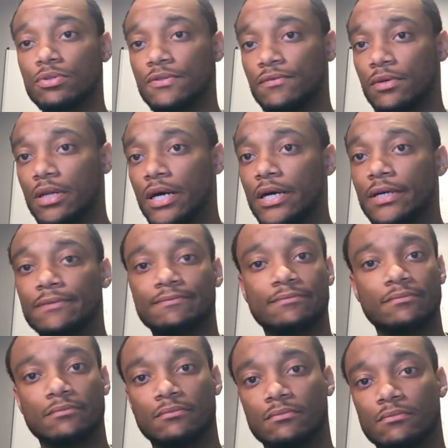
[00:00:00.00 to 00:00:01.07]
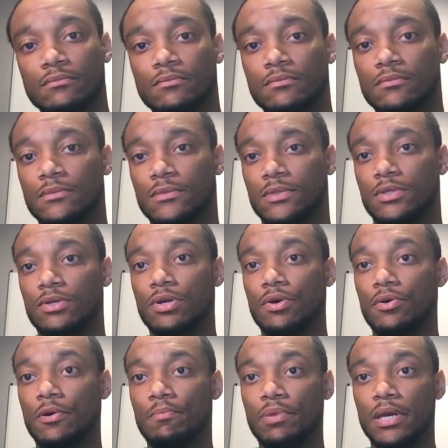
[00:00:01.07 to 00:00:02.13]
for like,
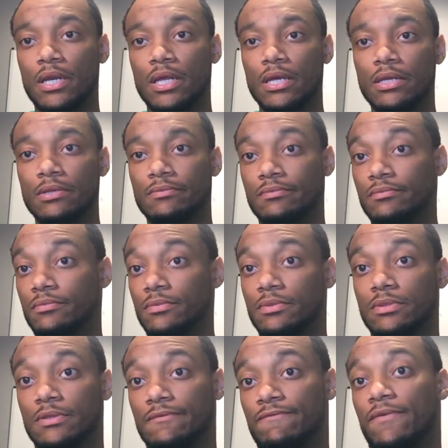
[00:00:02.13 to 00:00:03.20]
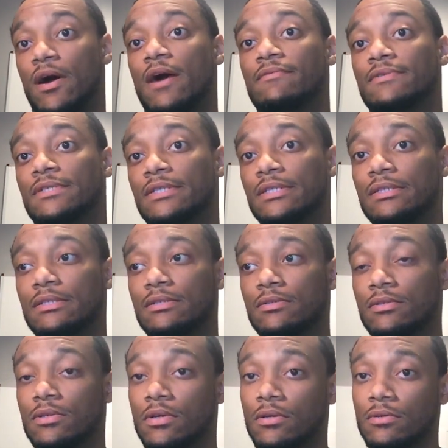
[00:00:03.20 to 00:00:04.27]
a penny to 5 cents,
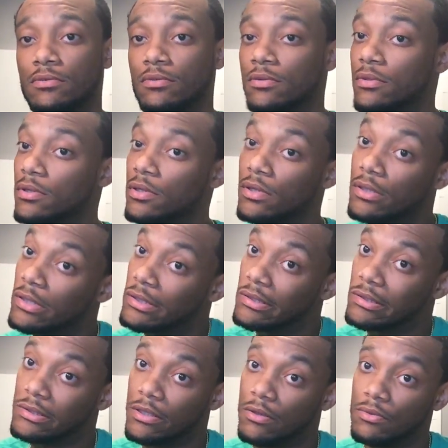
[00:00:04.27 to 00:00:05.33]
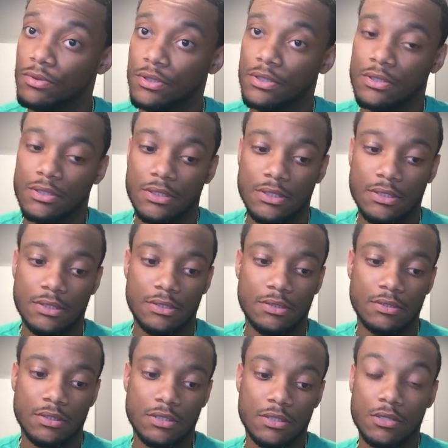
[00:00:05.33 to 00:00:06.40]
So it's
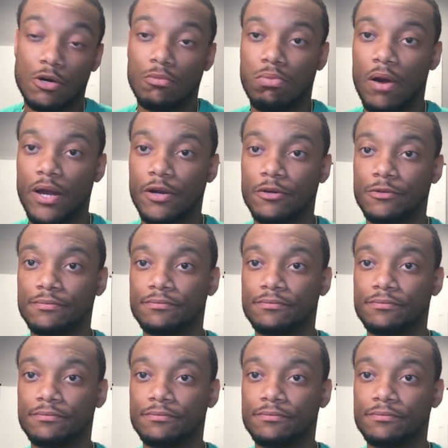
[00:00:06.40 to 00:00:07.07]
a no-brainer.